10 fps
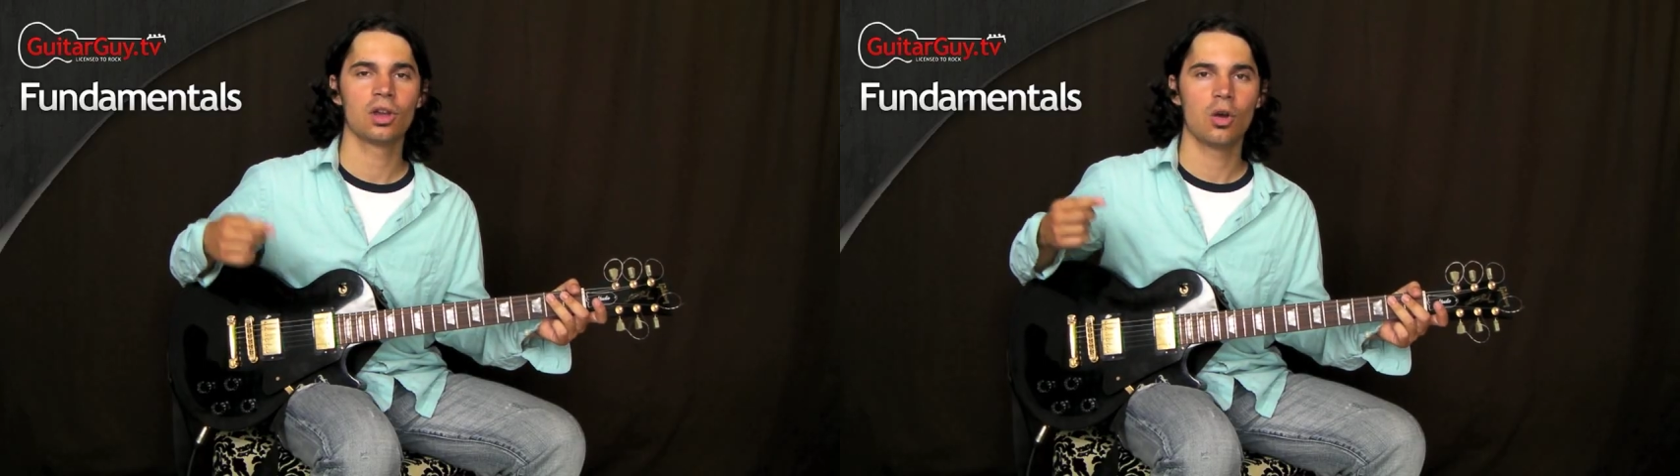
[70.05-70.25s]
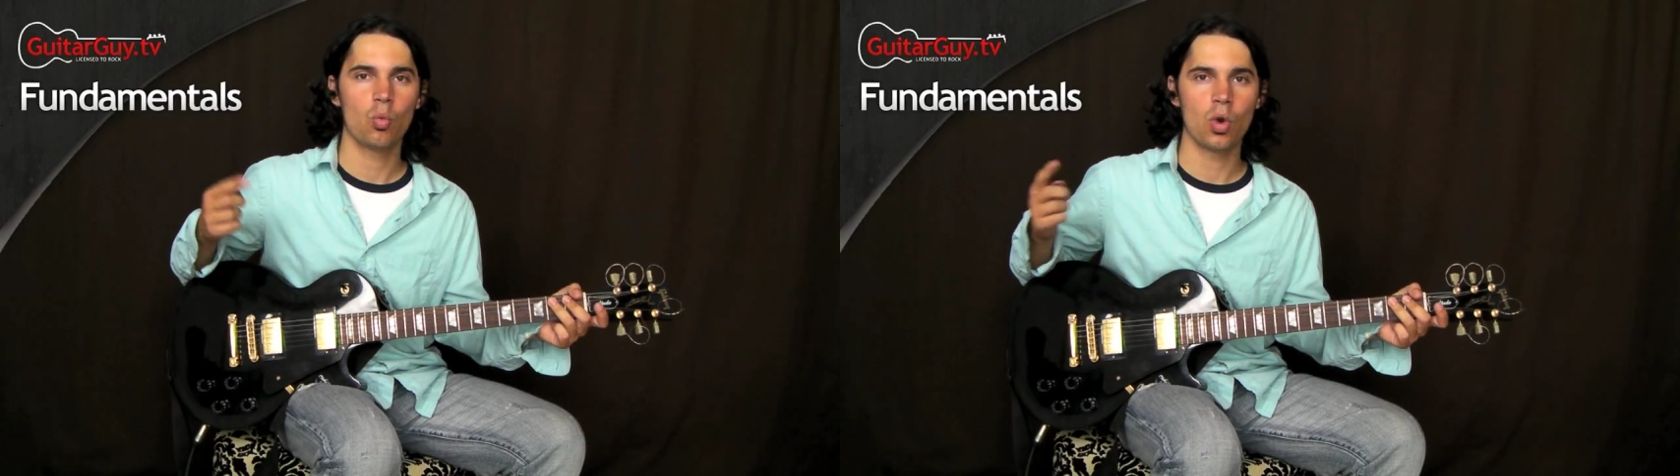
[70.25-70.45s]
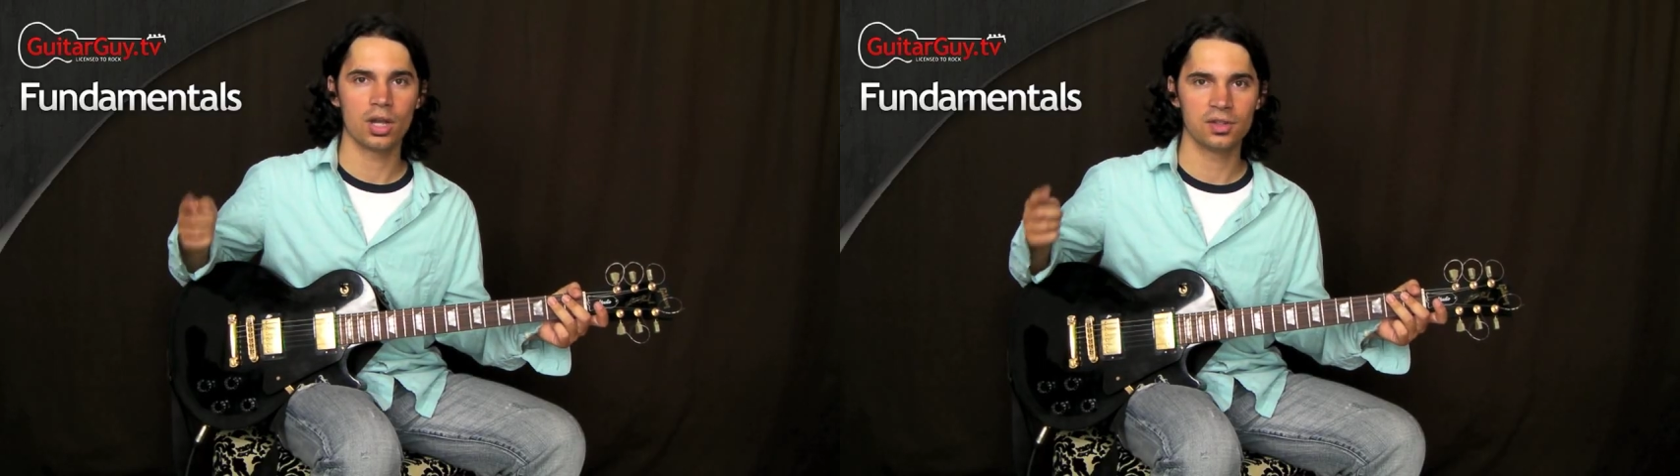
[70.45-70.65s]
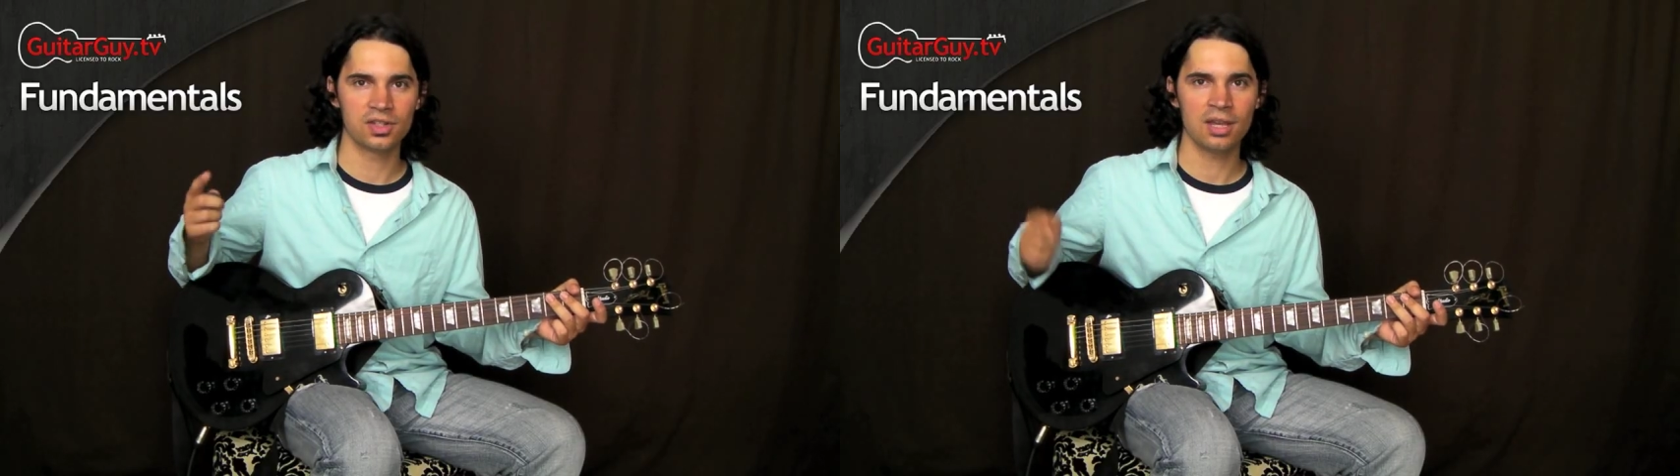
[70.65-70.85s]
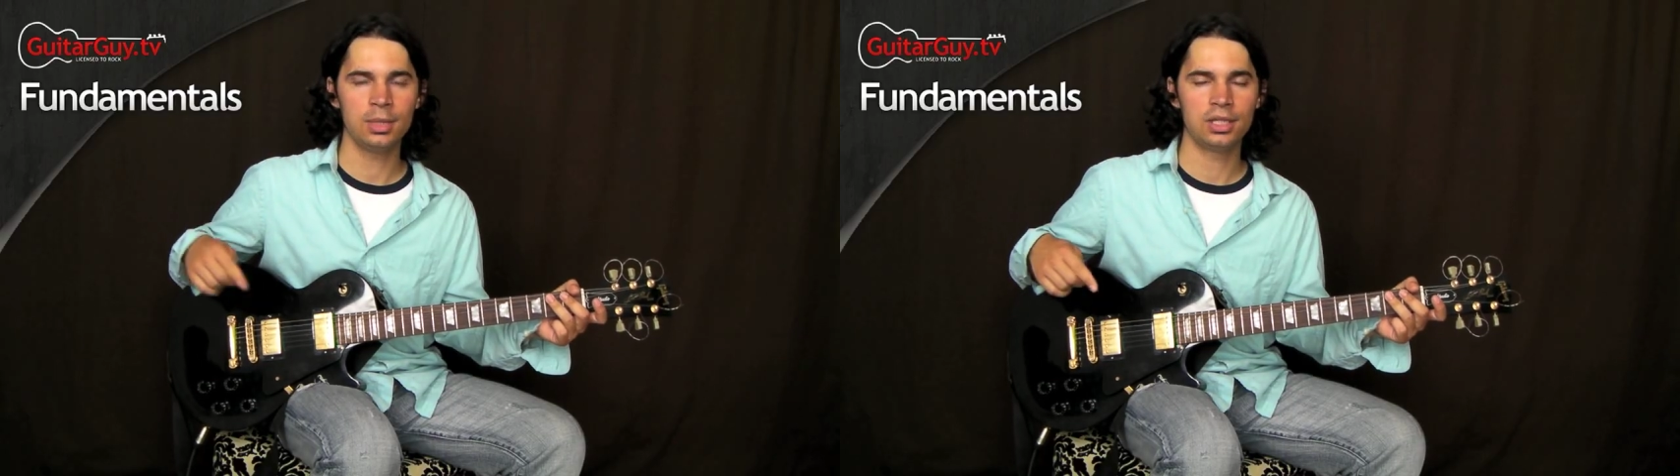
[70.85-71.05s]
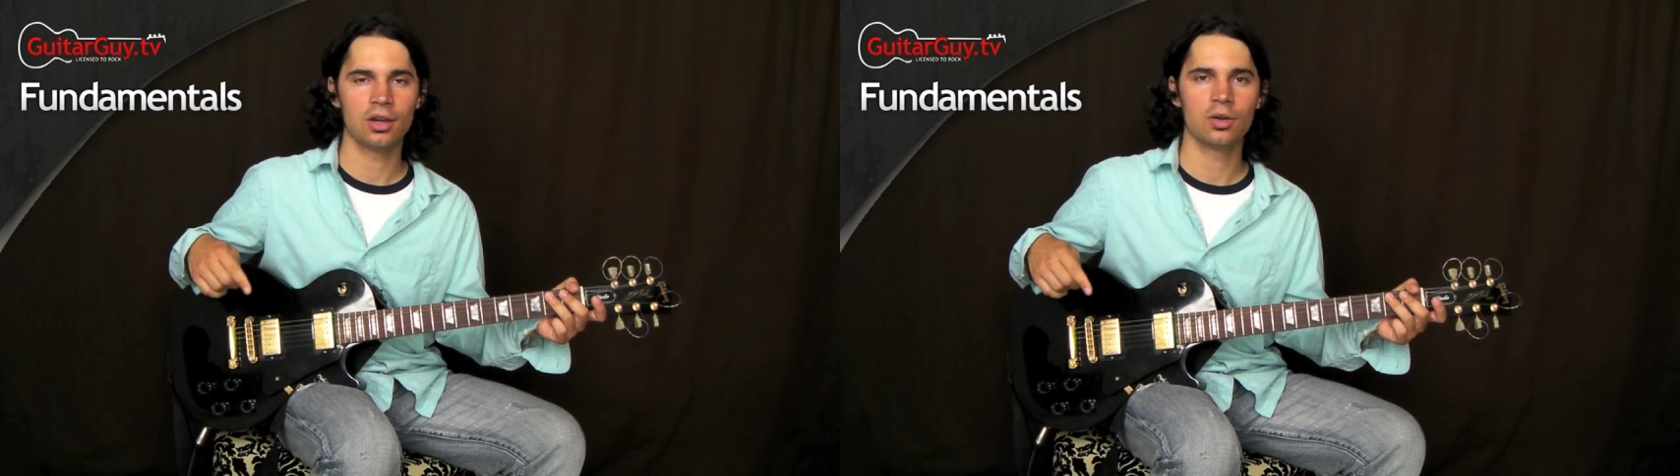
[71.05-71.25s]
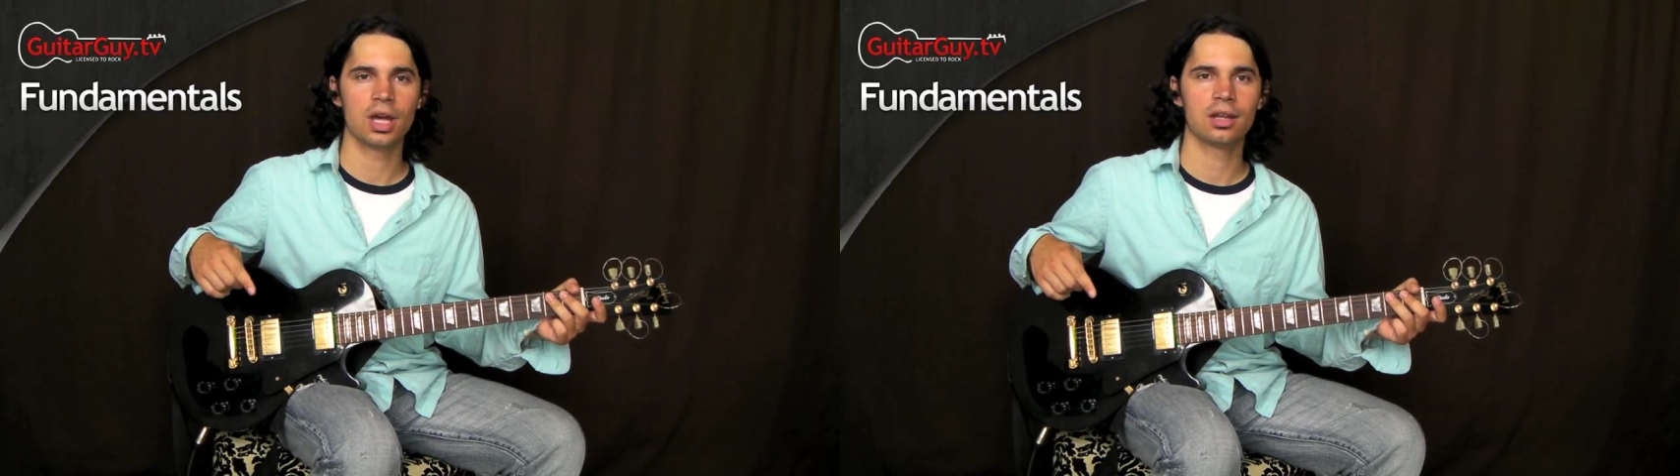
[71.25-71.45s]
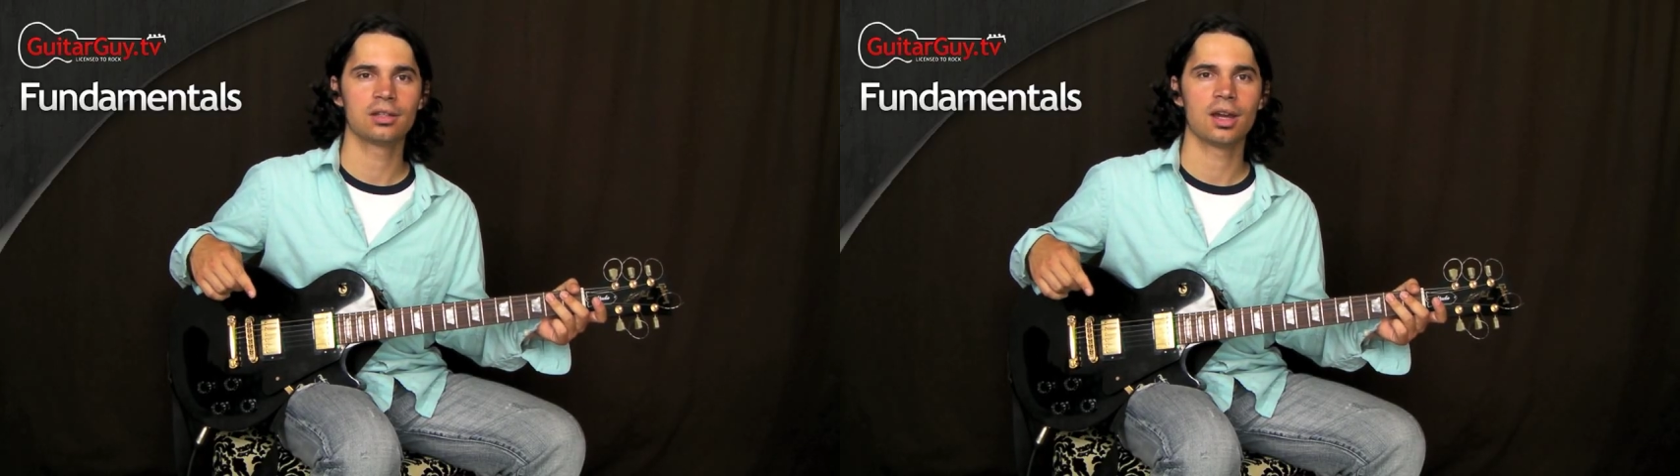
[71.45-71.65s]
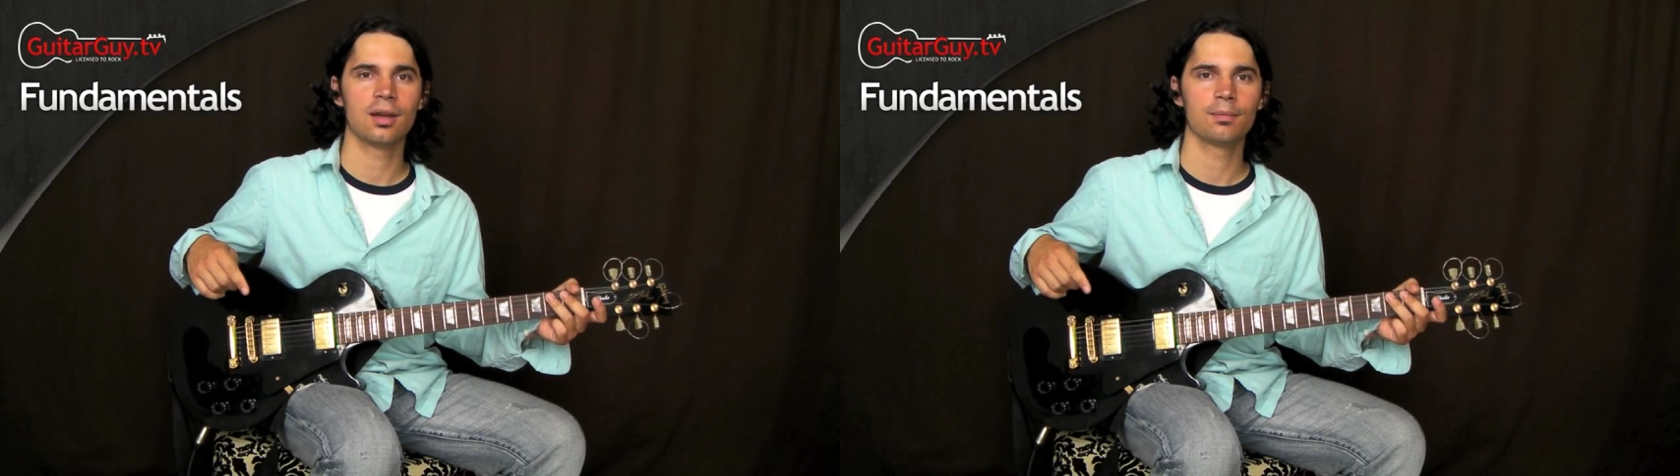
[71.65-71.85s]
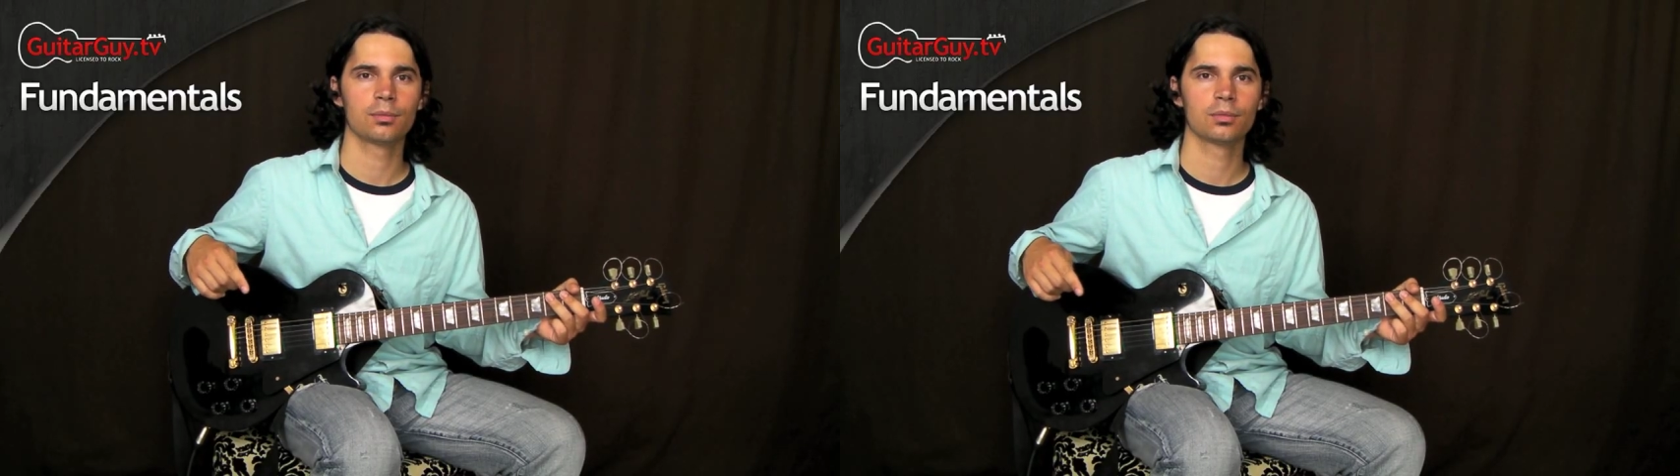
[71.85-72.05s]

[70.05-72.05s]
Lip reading: one semitone at a time.